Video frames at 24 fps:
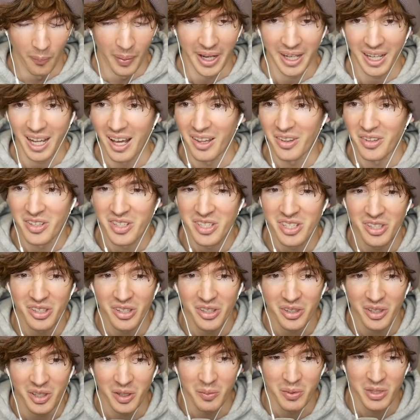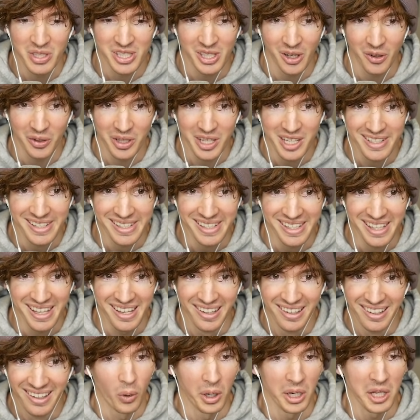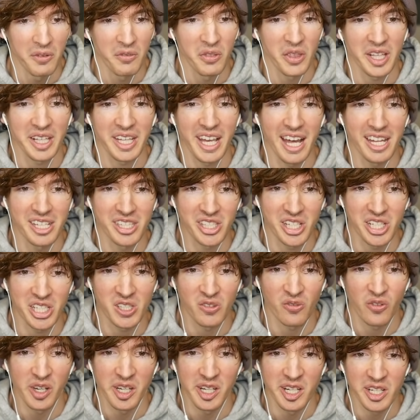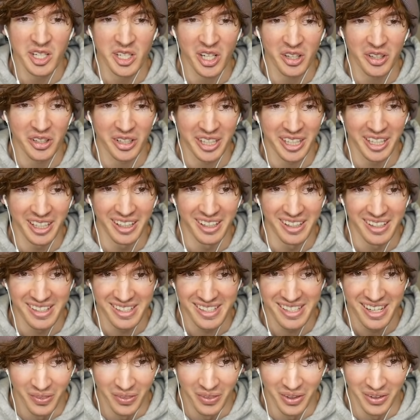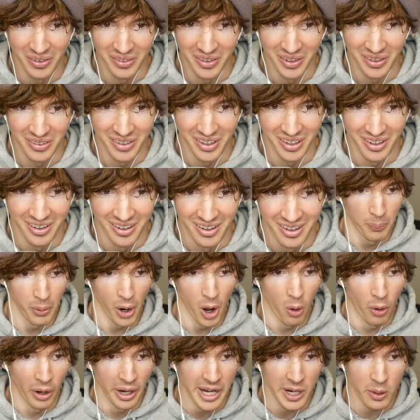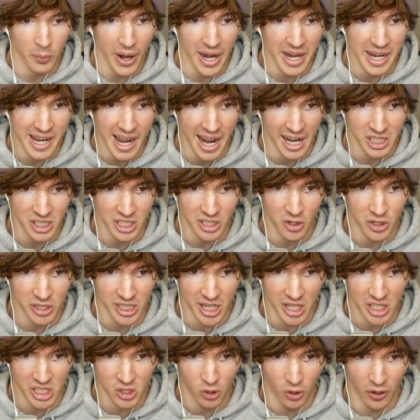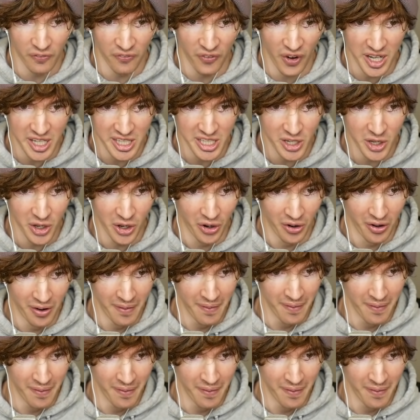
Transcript: Oh my god, this is literally gonna be so easy. What if the guests just feed each other kills? No, no, no. Bro, he wait, he actually knows how to sword fight too.